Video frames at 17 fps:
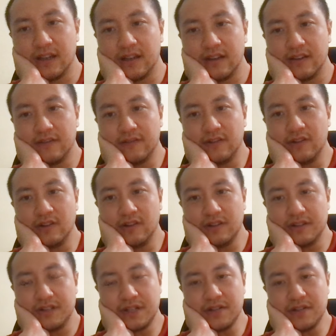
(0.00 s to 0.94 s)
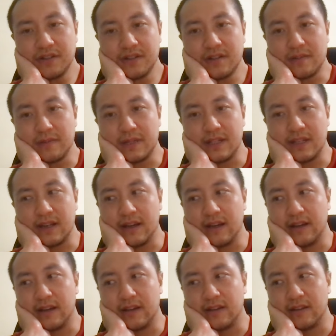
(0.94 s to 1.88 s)
For general system
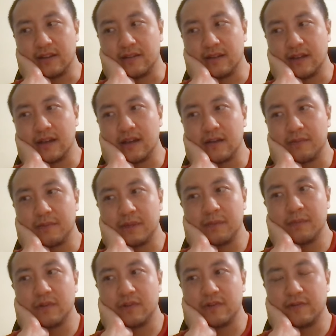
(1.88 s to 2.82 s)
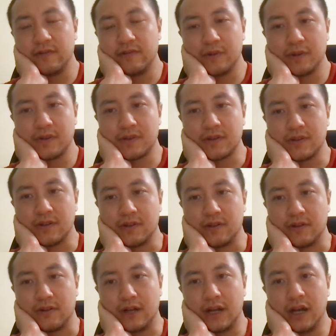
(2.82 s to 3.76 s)
design, people focus
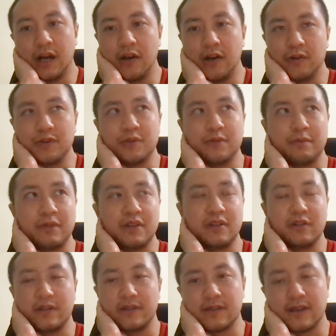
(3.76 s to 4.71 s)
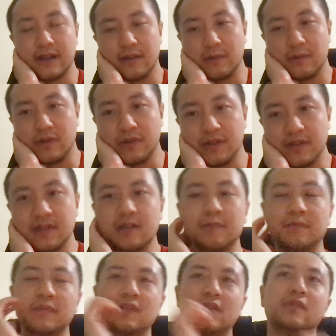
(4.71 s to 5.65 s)
on how you build a scalable system.
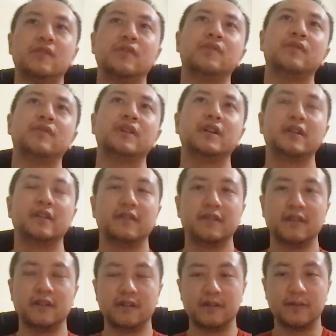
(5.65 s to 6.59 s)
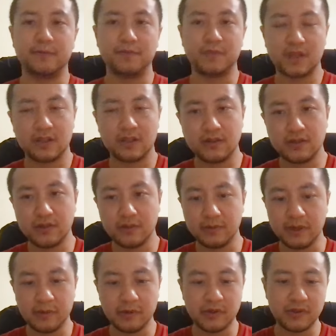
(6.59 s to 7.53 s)
So to
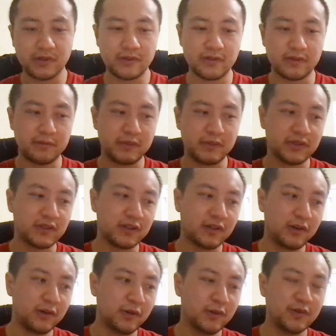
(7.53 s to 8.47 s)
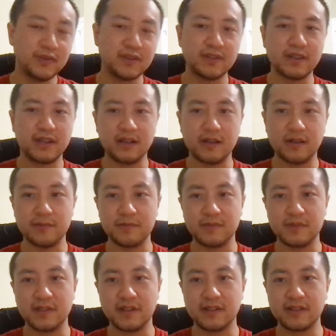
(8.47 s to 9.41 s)
be able to build the whole
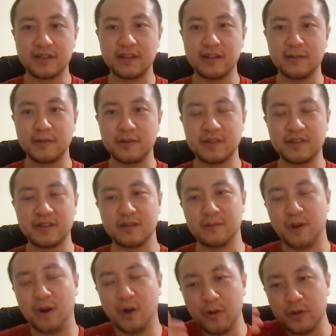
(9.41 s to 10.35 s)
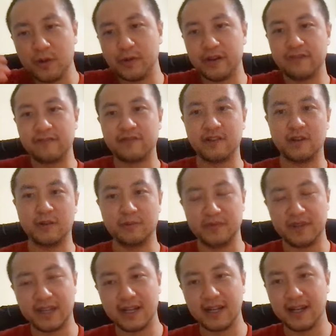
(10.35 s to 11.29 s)
scalable system all the way from
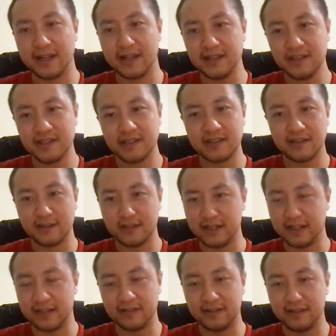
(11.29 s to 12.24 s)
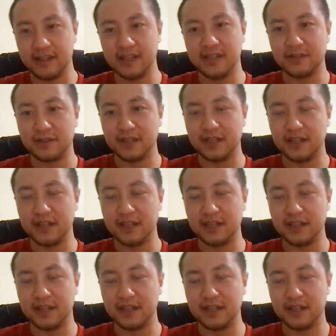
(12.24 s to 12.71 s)
the client, like the end